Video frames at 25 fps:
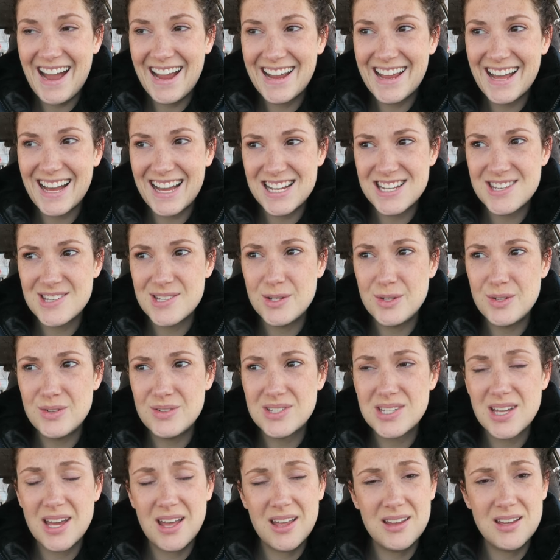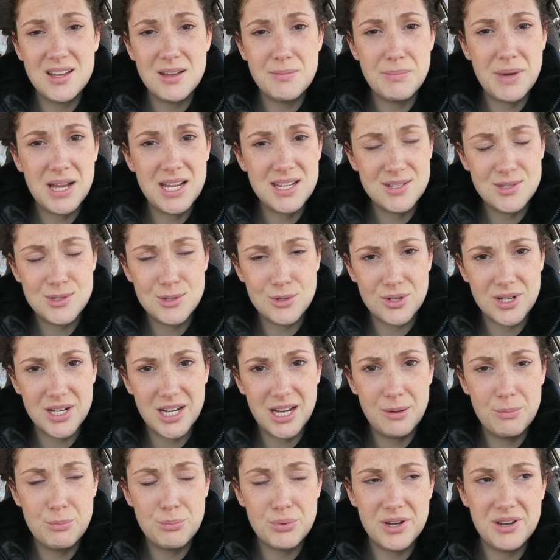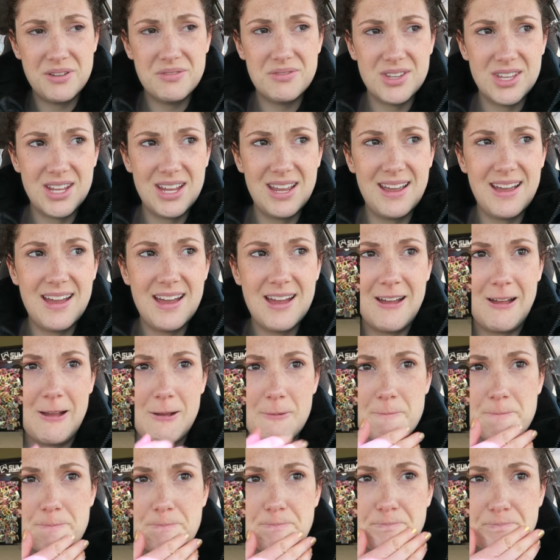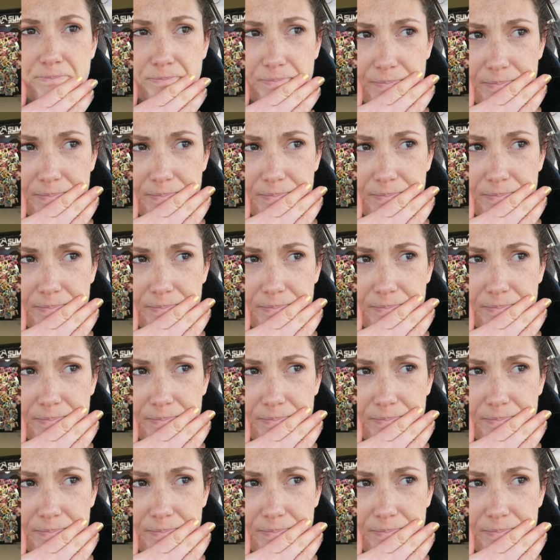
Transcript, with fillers: I got to tell him my story briefly um,